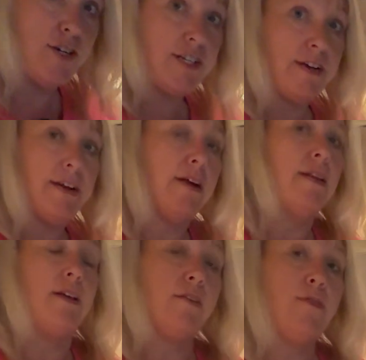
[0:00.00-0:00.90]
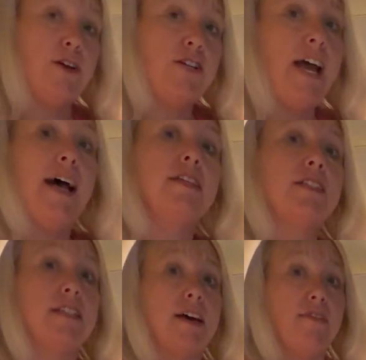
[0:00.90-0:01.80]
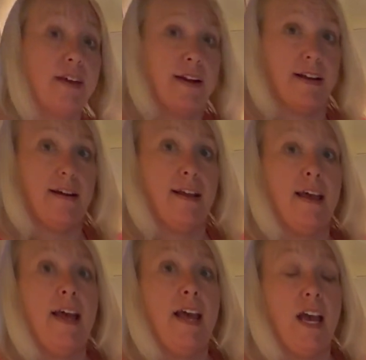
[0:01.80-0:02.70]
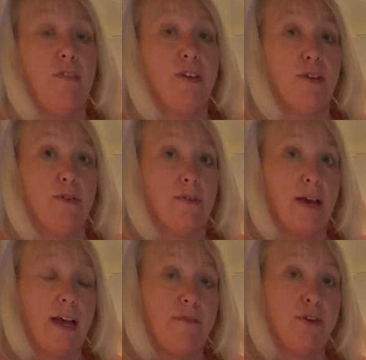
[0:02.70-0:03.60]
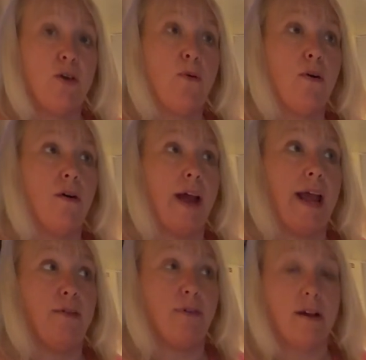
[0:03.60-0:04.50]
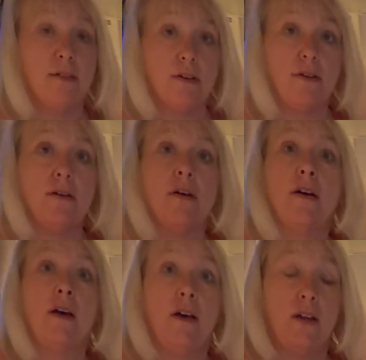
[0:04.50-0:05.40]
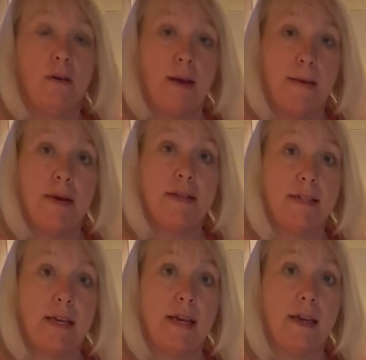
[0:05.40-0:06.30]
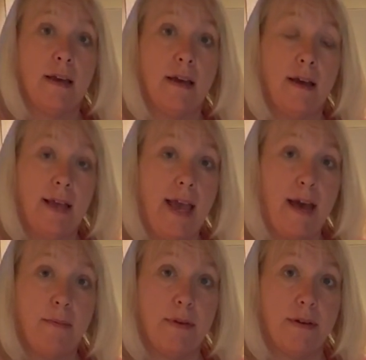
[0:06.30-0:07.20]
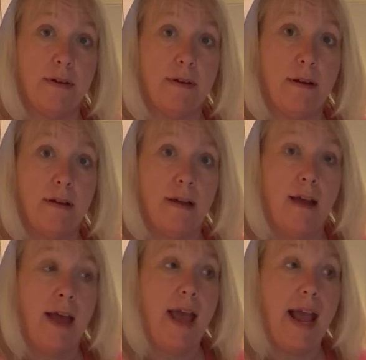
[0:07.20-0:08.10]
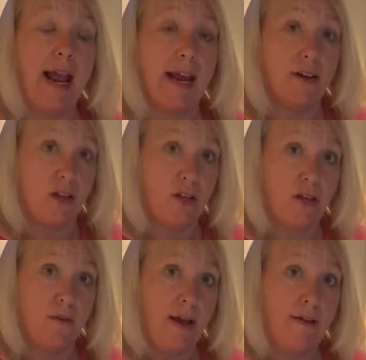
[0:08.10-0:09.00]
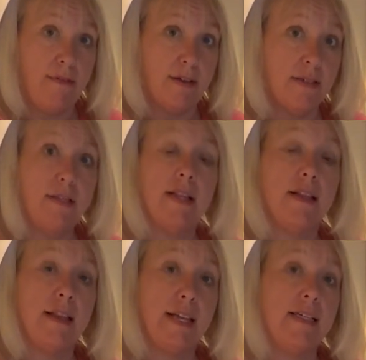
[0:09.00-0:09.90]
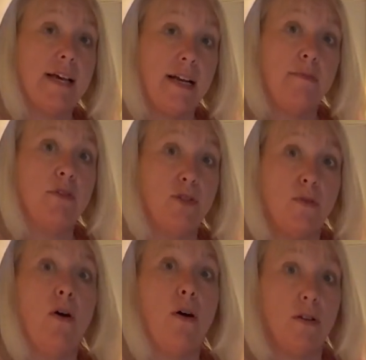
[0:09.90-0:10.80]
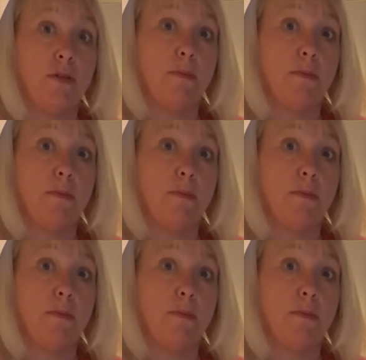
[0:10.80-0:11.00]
down here. Now the fridge has stuff in it. If you are a regular MSC cabin and you have this, then these items do cost